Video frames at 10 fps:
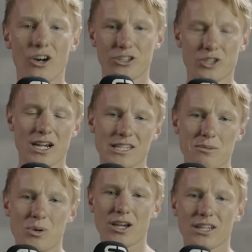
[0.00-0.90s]
on a track day
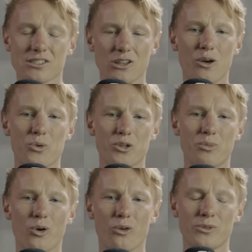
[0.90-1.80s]
bike is a lot more
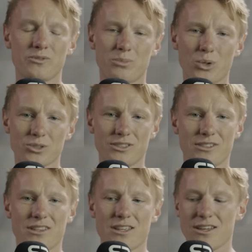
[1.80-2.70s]
important
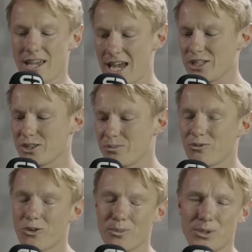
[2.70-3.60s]
than the engine
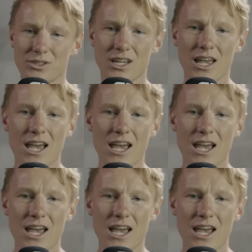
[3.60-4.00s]
performance.